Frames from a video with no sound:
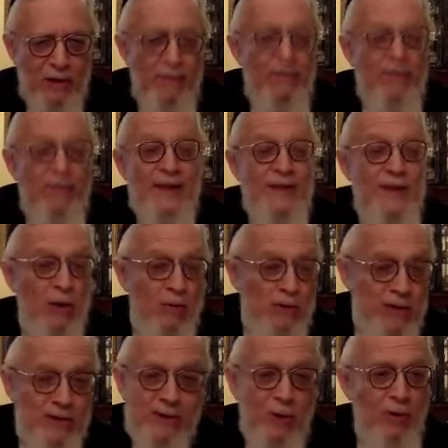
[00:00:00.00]
But if they
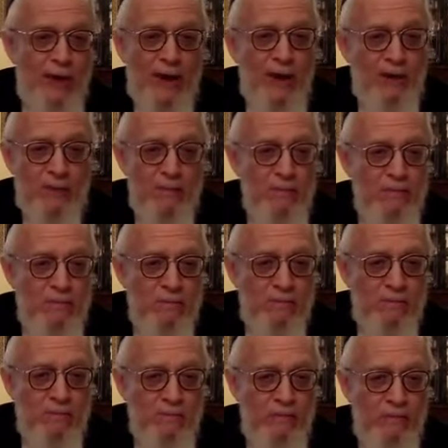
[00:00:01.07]
don't, it's okay.
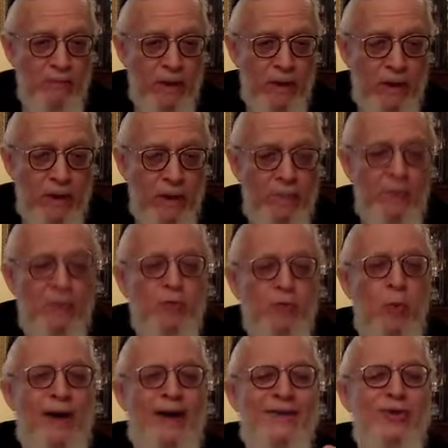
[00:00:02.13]

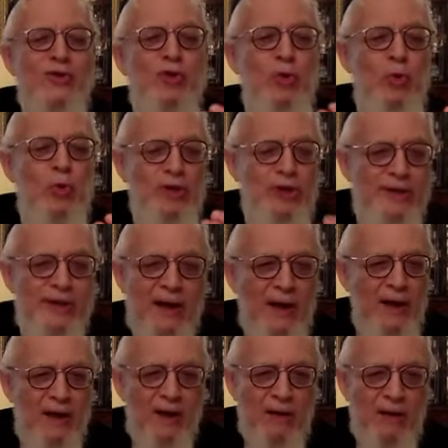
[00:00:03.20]
Because what is Jewish
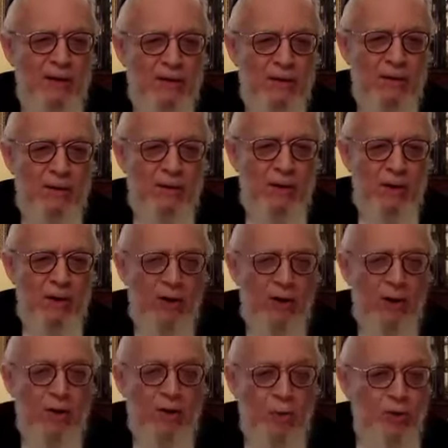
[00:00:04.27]
society?
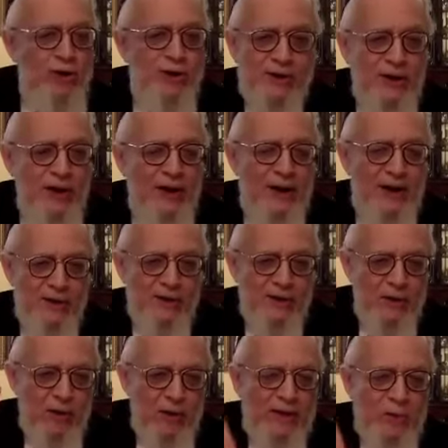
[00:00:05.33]
Jewish society
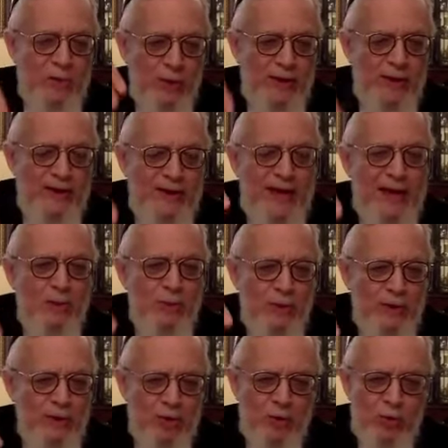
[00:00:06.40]
is it's with contained
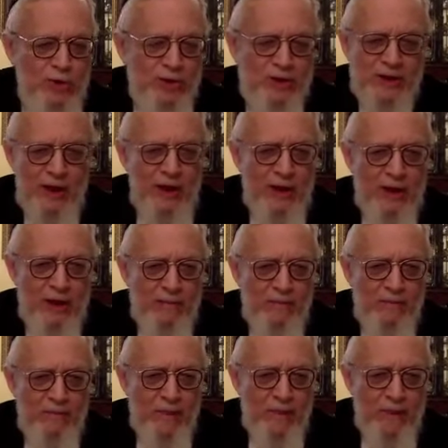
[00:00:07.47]
within Jewish society.
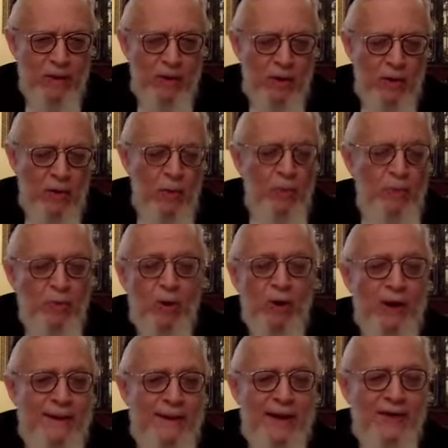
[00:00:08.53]
What we're
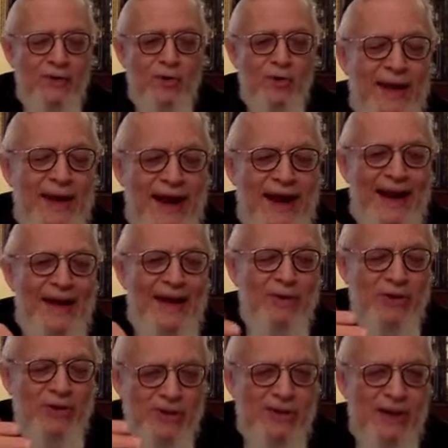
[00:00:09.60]
talking about cannot
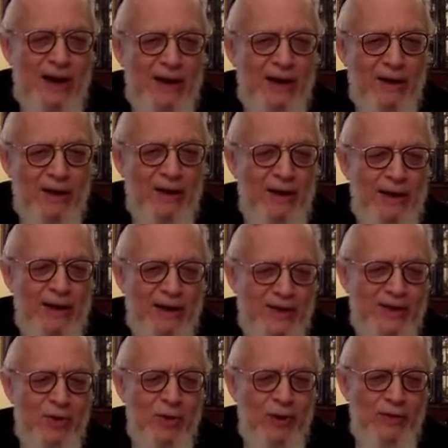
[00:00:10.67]
have a society
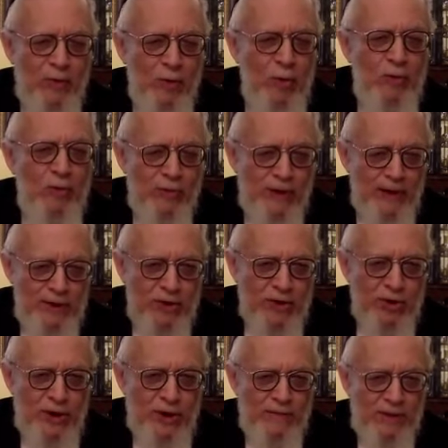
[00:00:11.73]
unless you have human
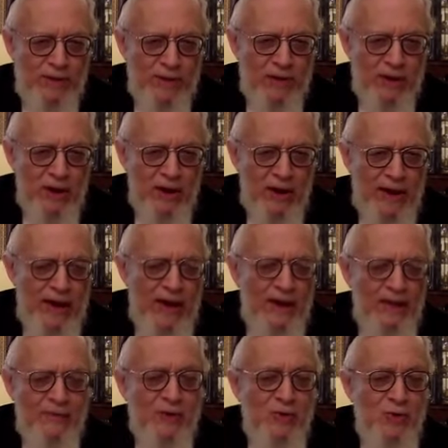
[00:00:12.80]
relationships.
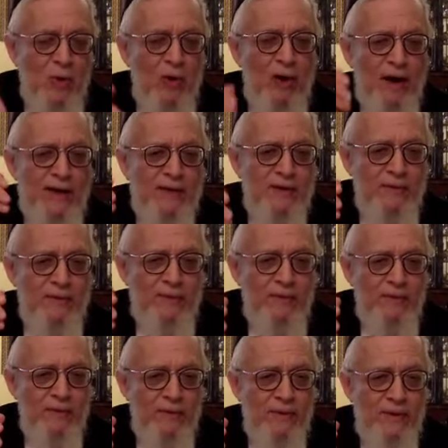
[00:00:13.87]
And if there's all kinds of
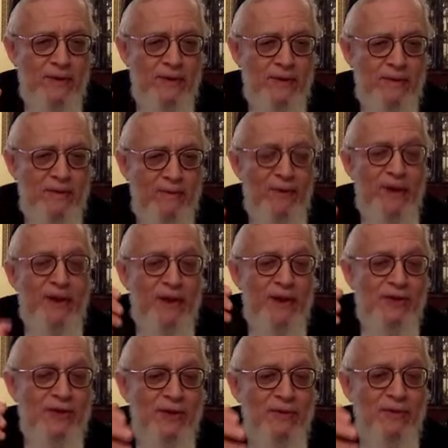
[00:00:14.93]

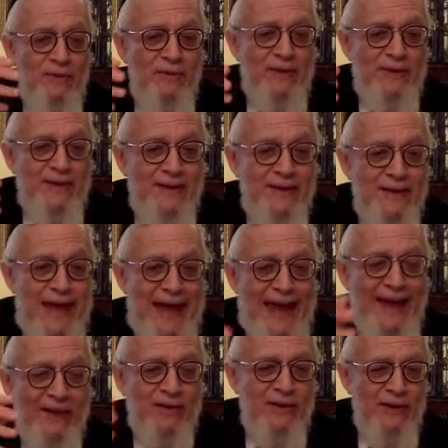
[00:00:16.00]
feelings of
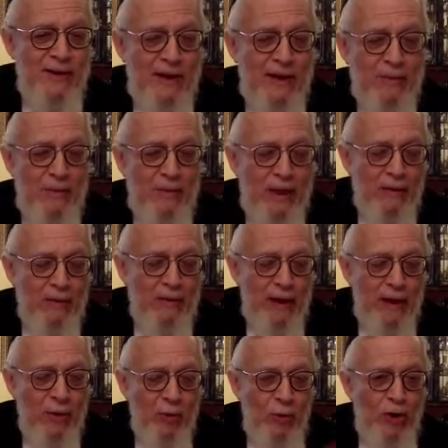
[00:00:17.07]
hate and, and,
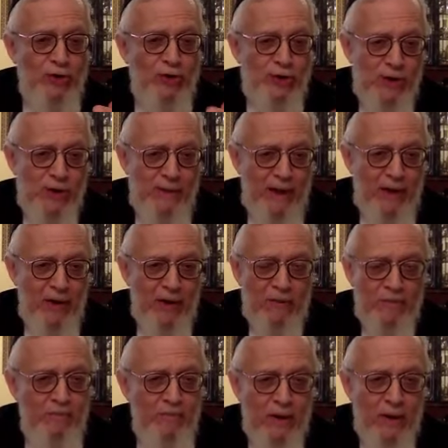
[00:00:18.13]
and grudges to
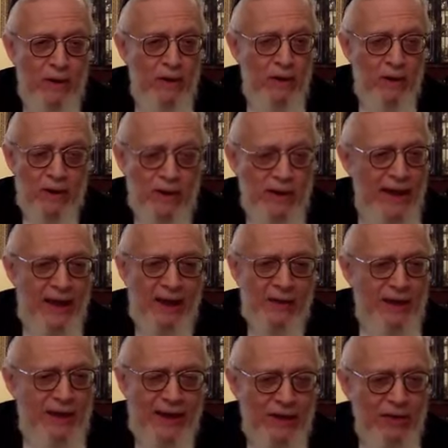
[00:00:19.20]
bear, you
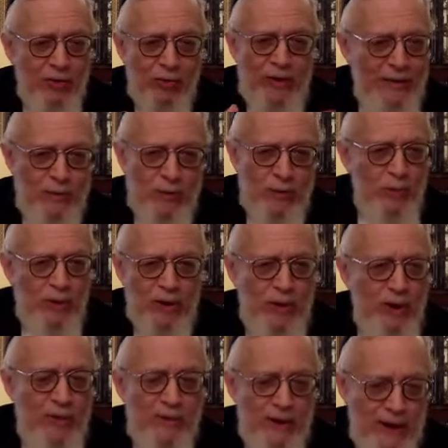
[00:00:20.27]
can't interact with one
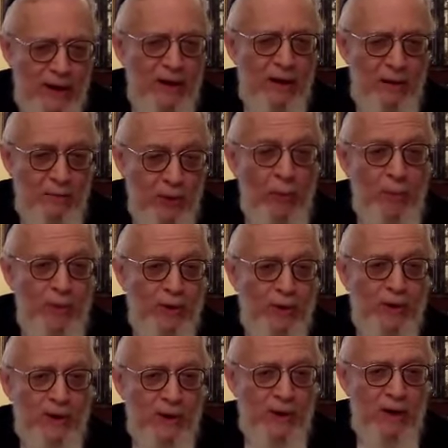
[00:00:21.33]
another
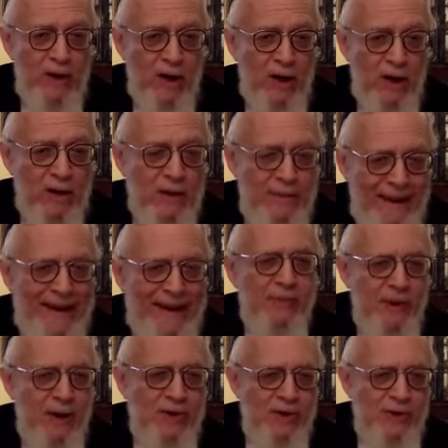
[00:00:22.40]
appropriately to
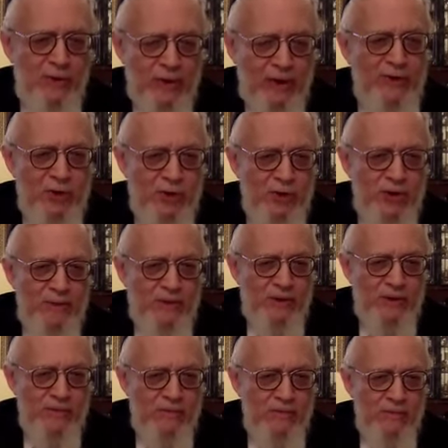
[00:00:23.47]
maximize our
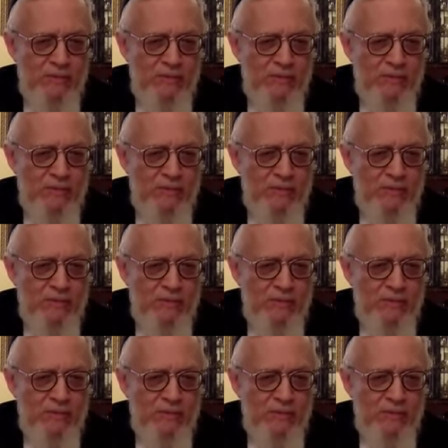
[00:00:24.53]
relationships.